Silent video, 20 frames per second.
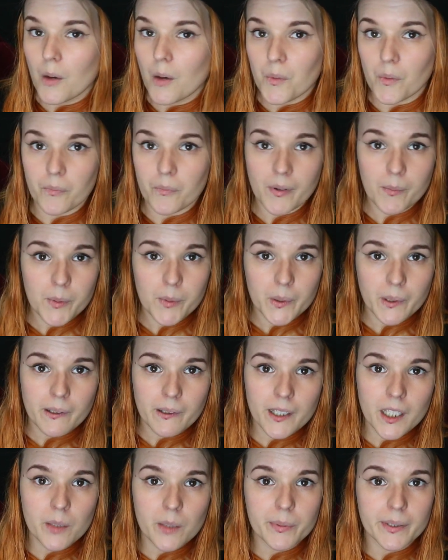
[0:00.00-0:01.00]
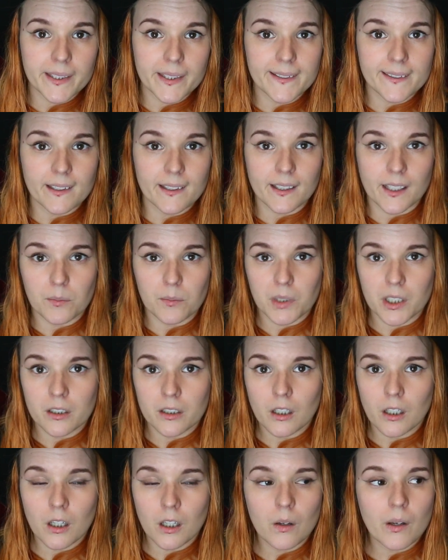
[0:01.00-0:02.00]
for February, please let me
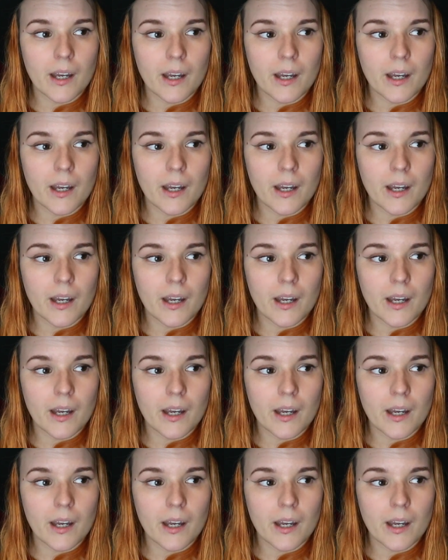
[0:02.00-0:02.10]
know.